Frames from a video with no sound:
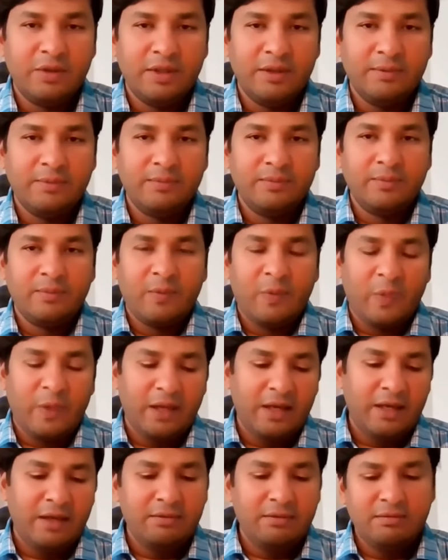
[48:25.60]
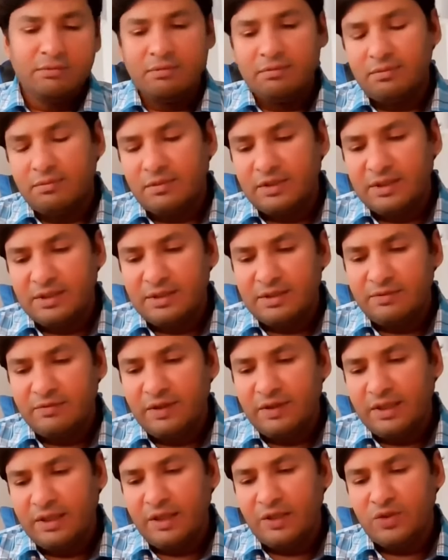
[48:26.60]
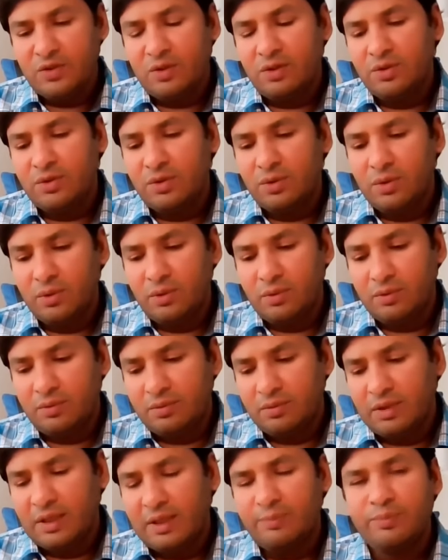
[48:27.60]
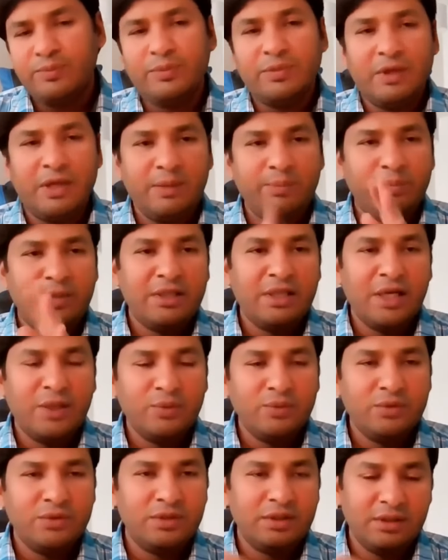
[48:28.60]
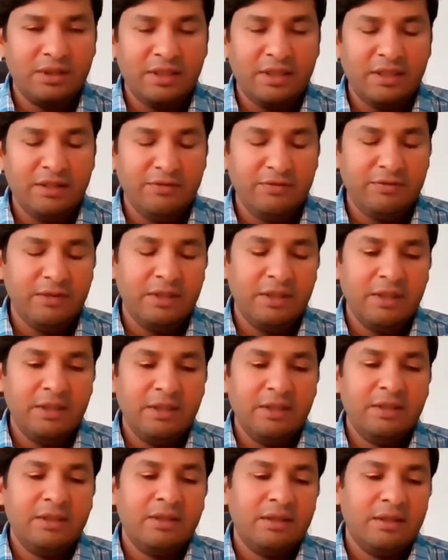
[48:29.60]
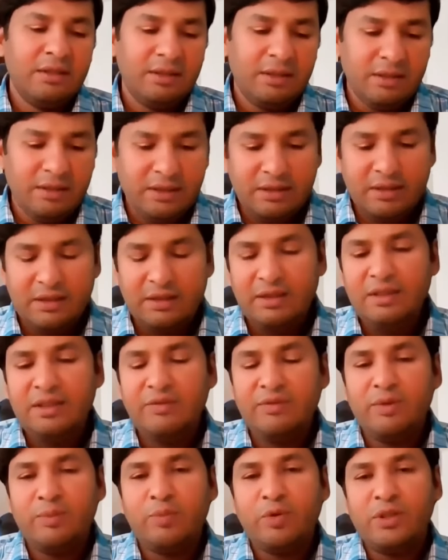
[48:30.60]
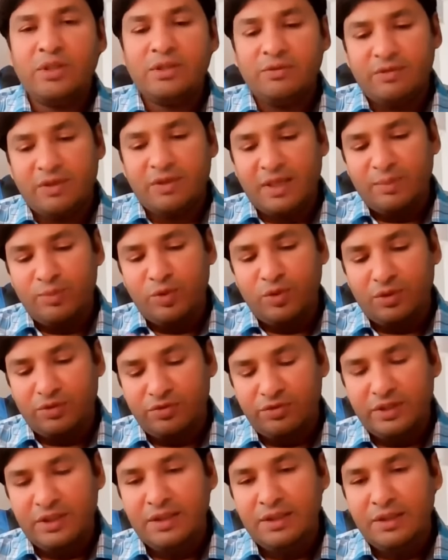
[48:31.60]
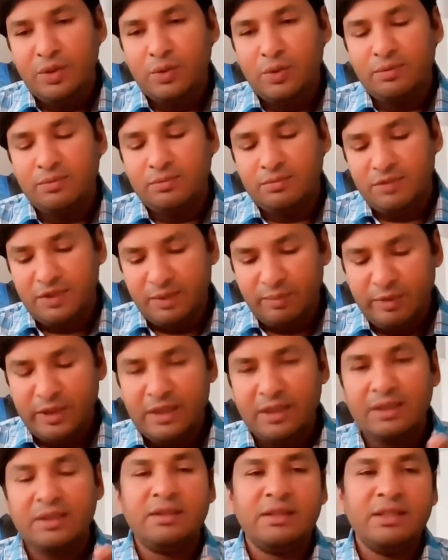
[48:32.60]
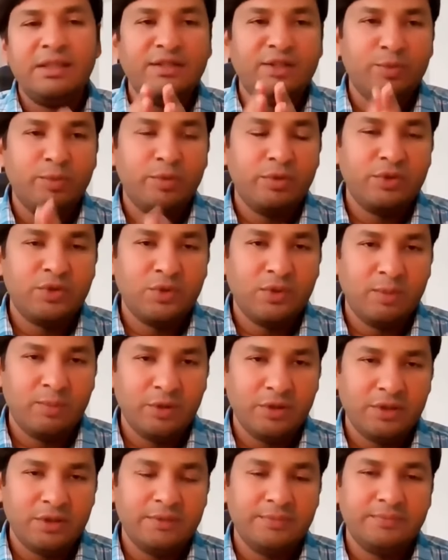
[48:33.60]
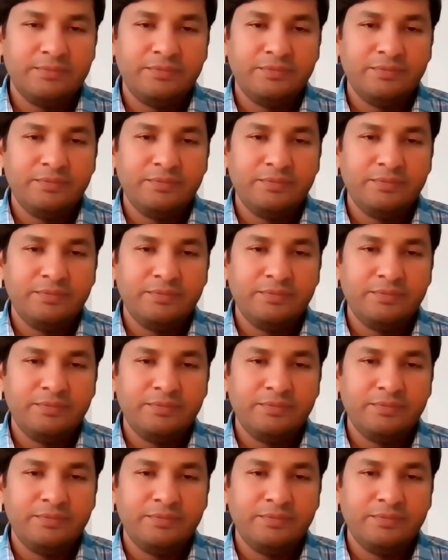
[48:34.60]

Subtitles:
Okay. And it's very natural to go up and downs in life. And at any given point of time, you are feeling low, immediately read a spiritual book.